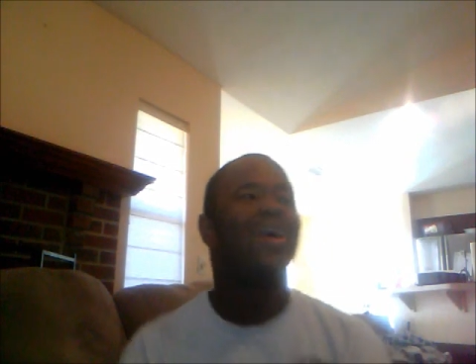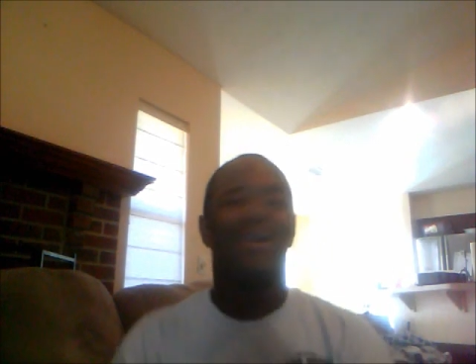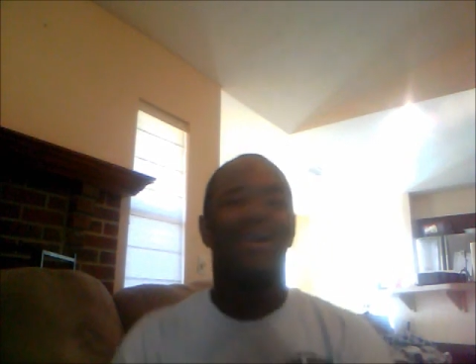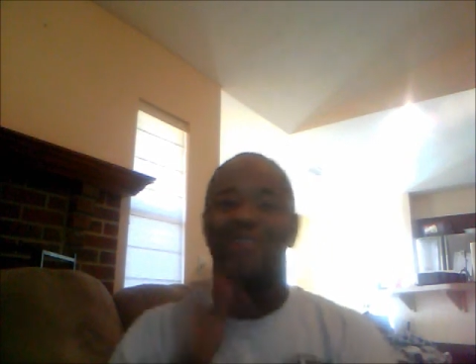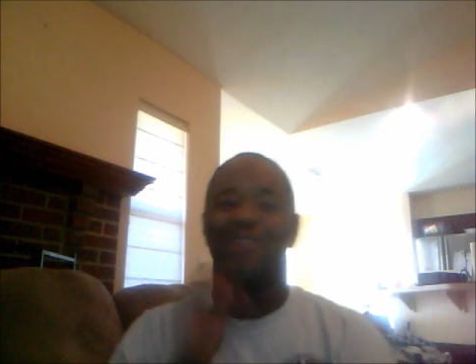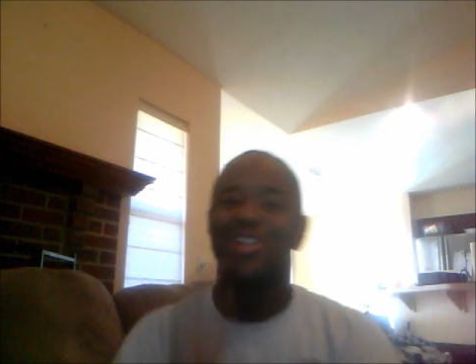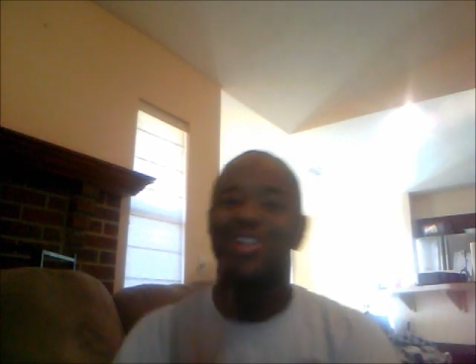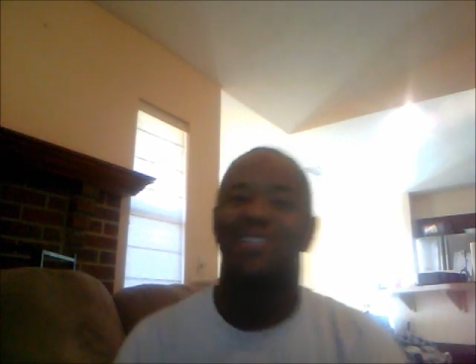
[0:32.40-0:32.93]

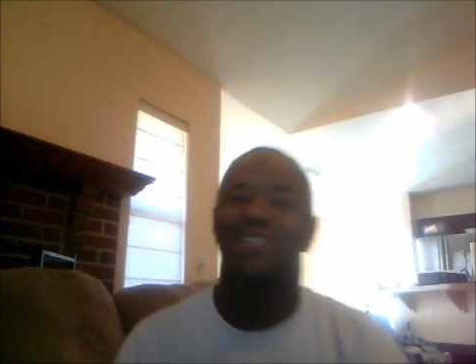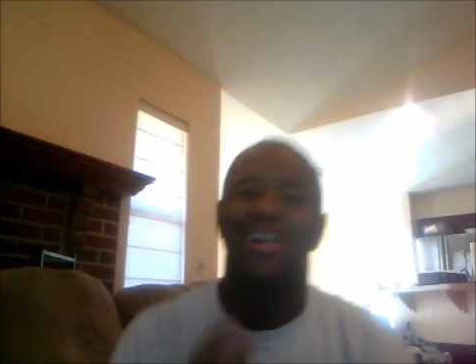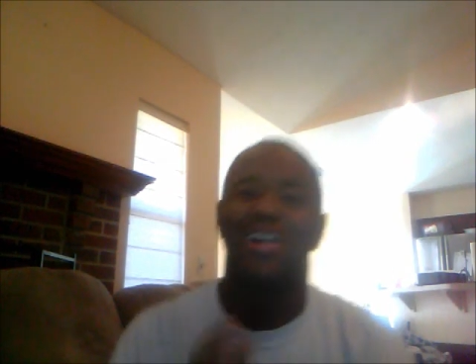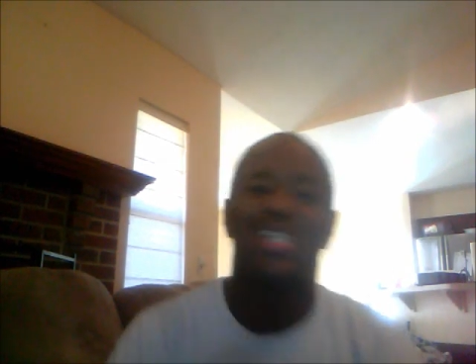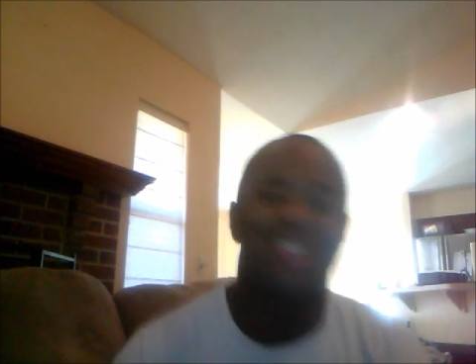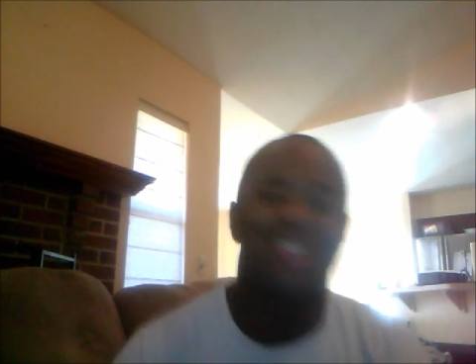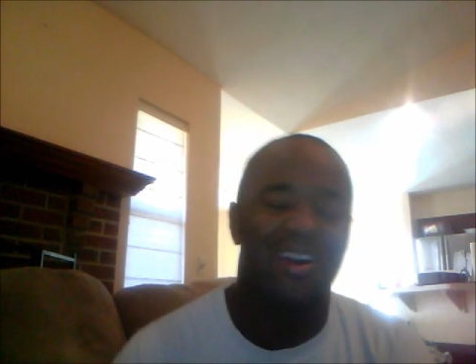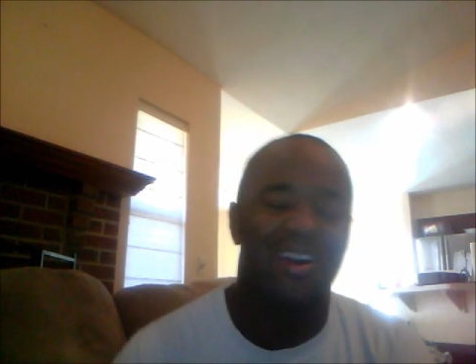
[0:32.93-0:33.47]
first of all, he
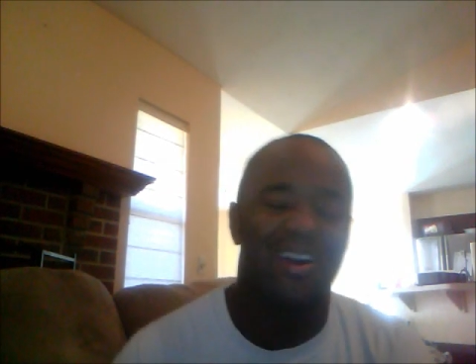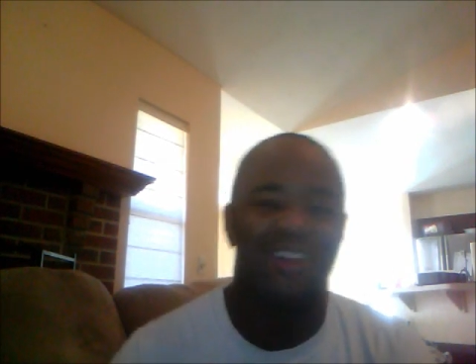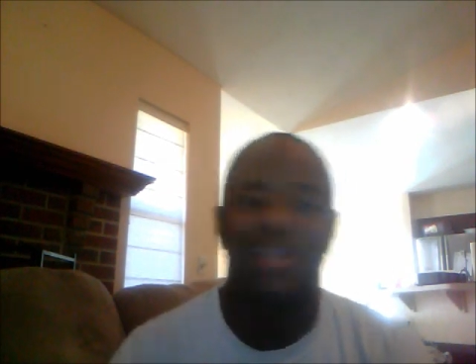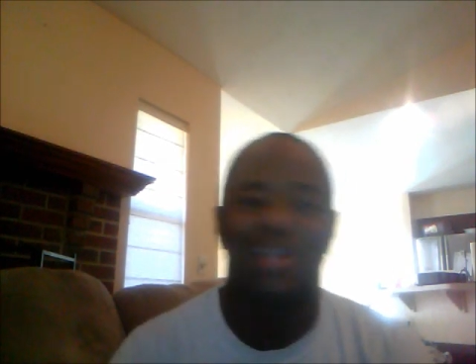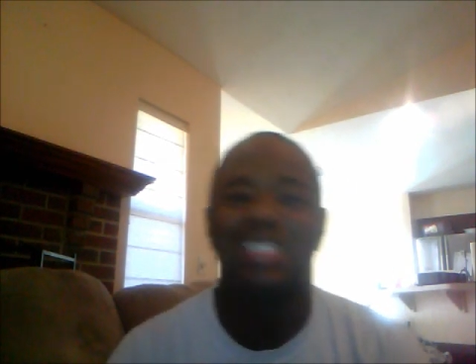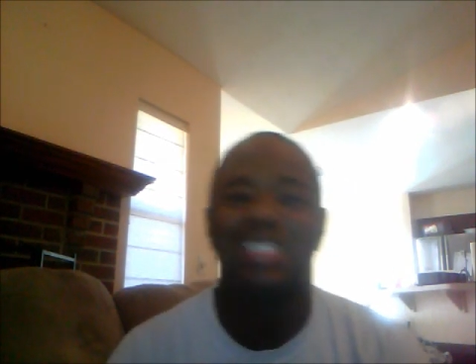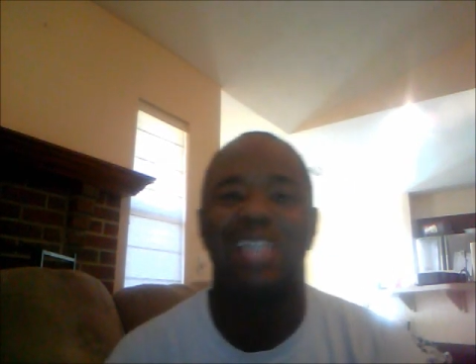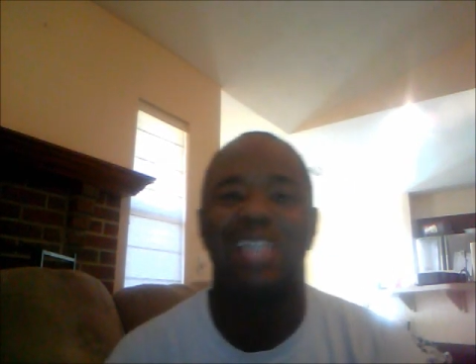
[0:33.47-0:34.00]
started off
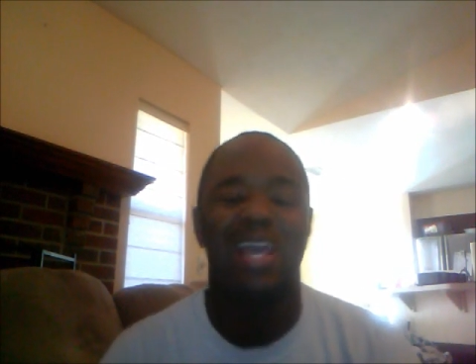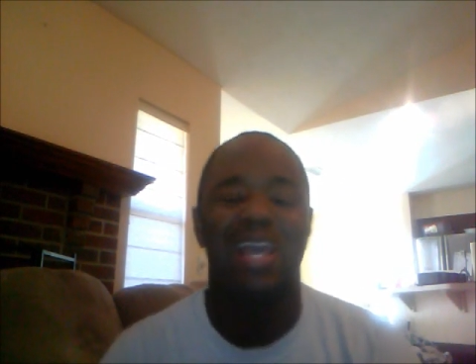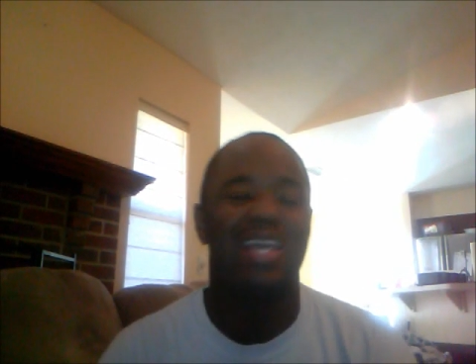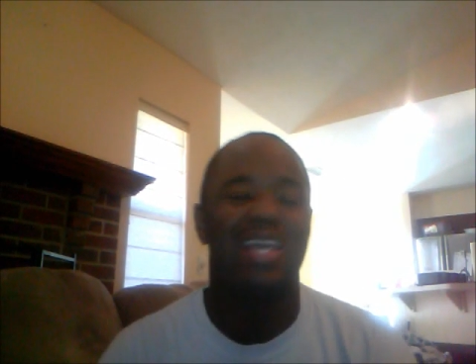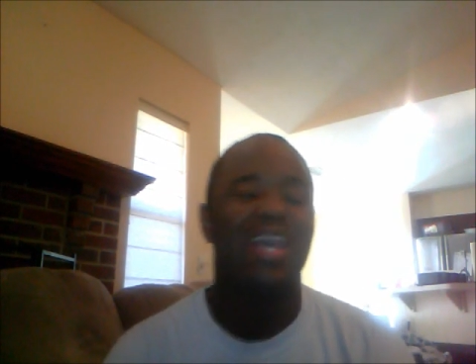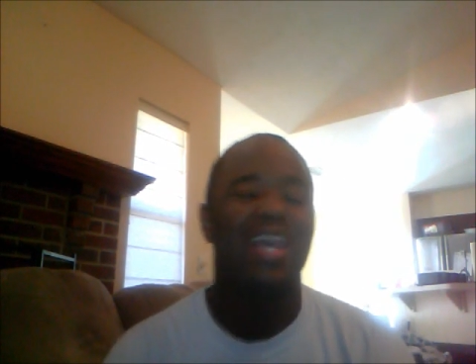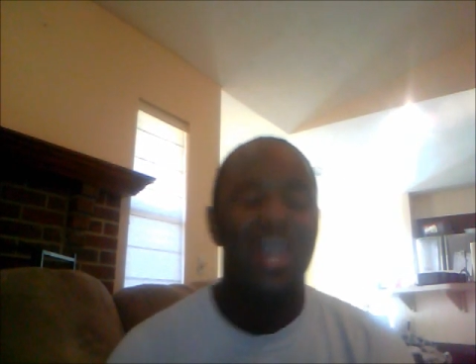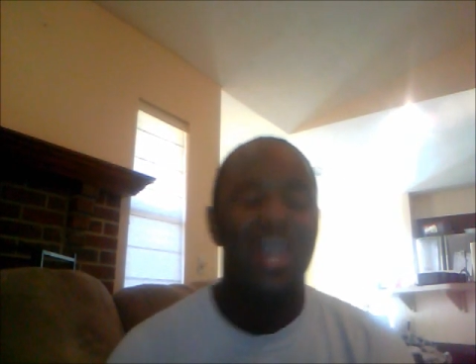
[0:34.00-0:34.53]
by
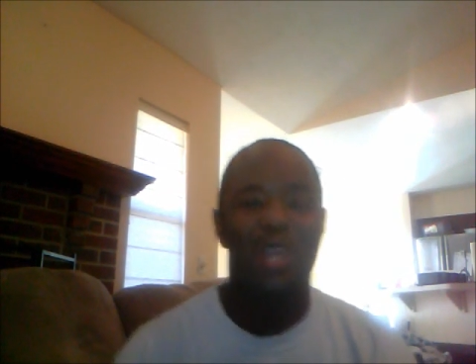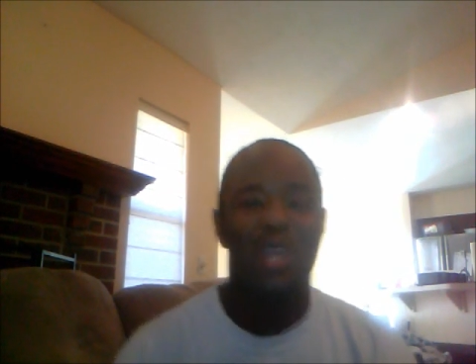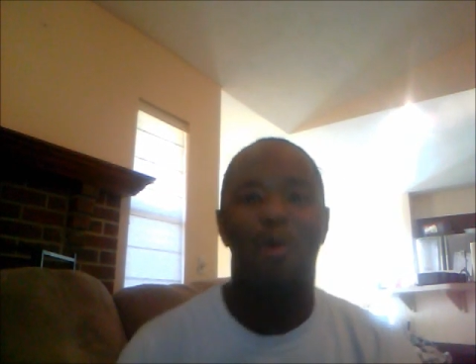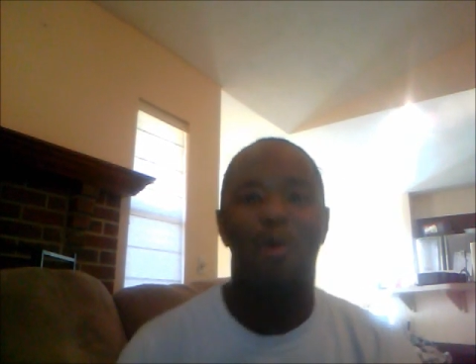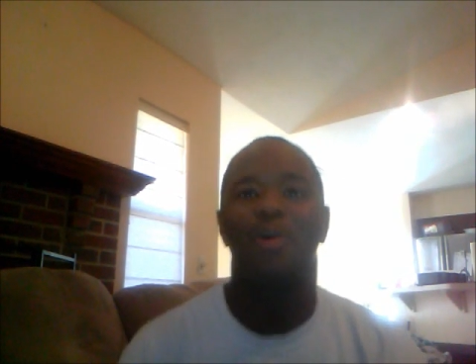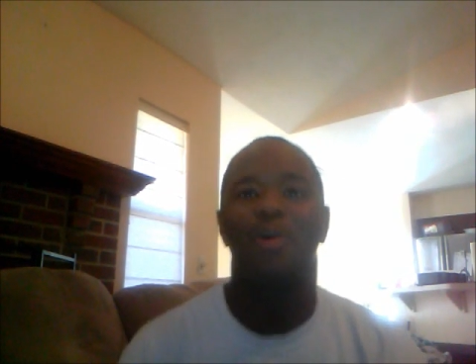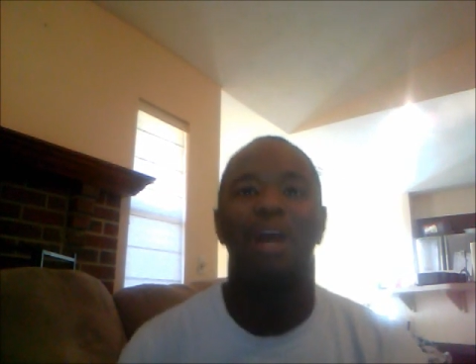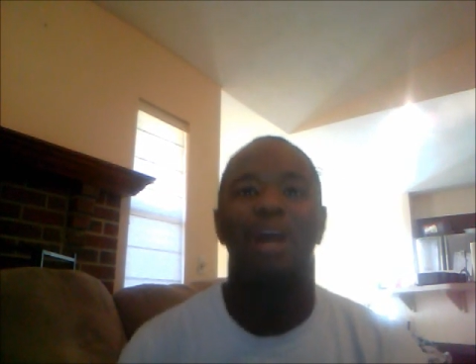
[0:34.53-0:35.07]
saying he
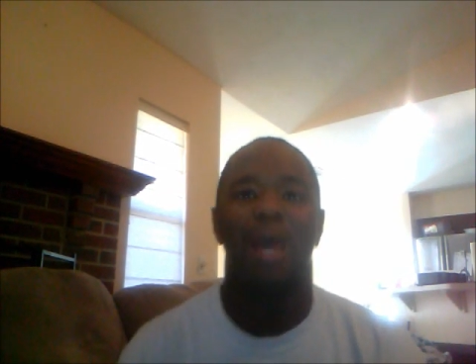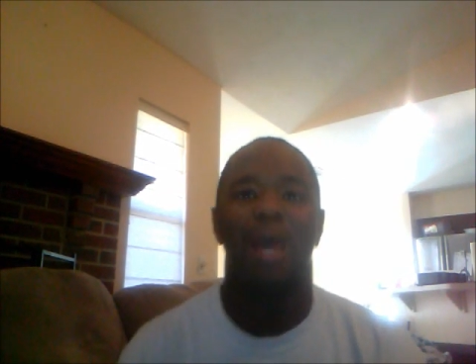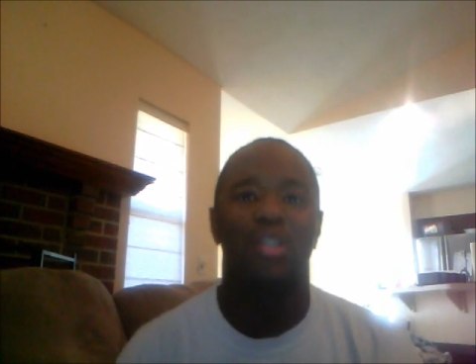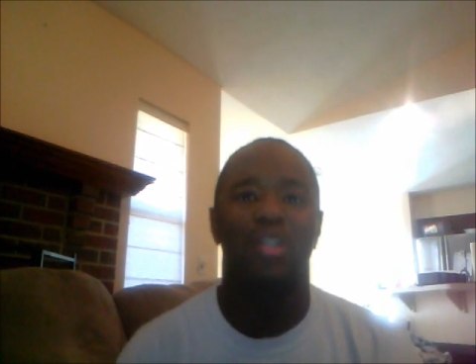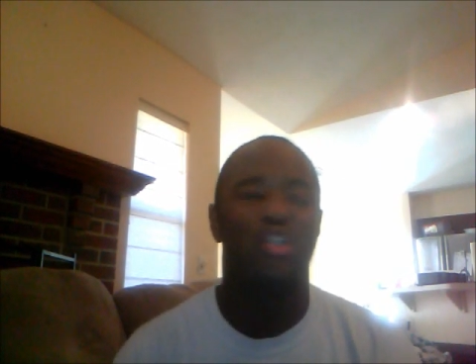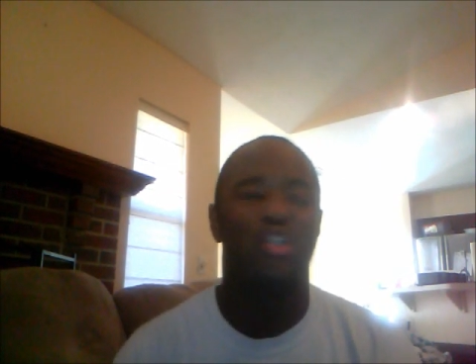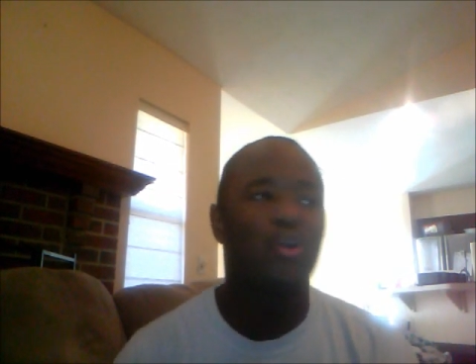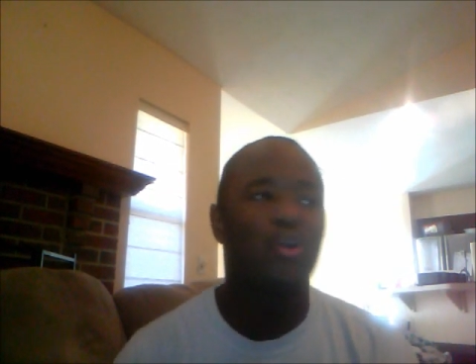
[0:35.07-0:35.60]
woke up at
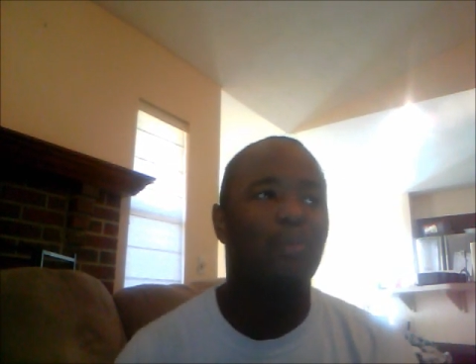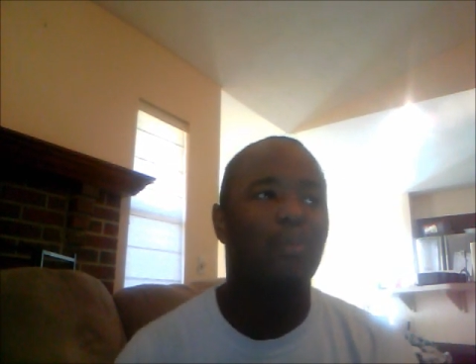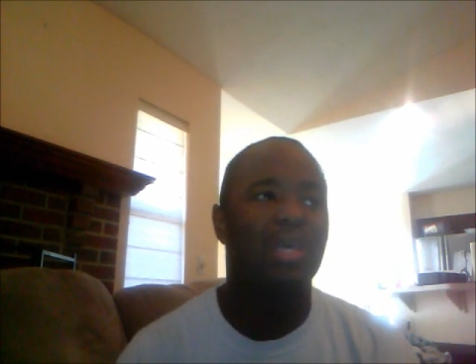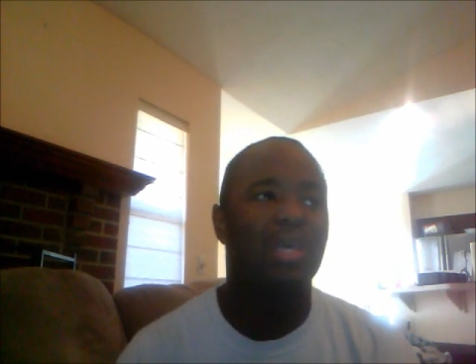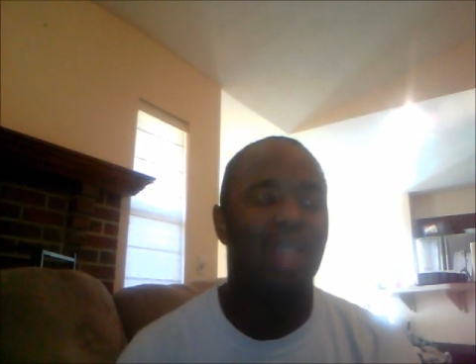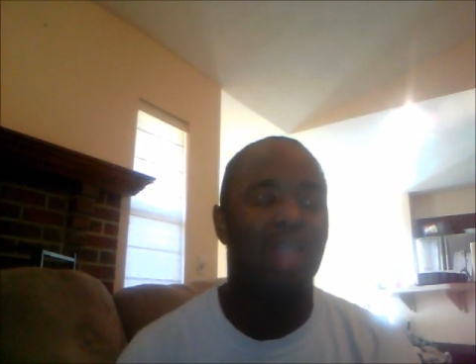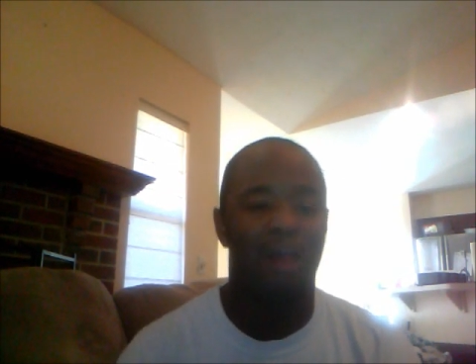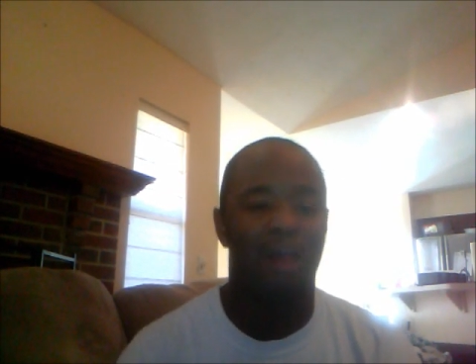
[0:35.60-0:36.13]
2
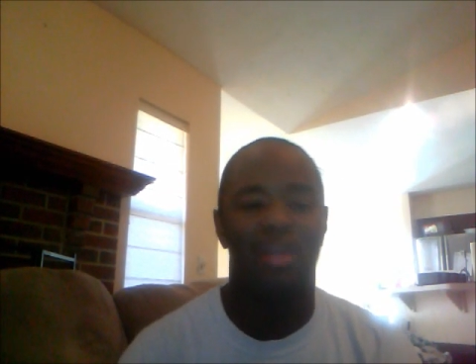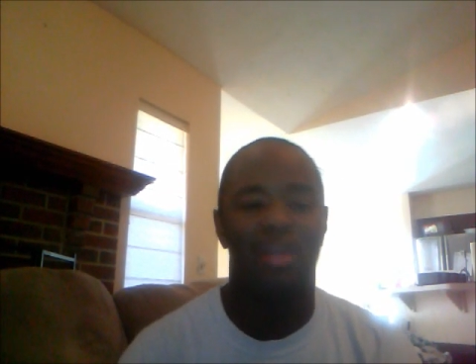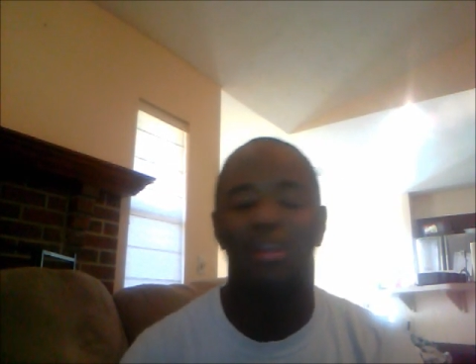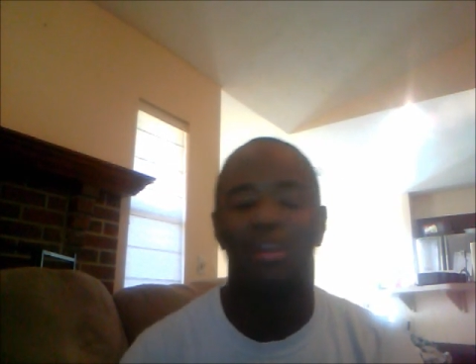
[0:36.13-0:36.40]
p.m. in the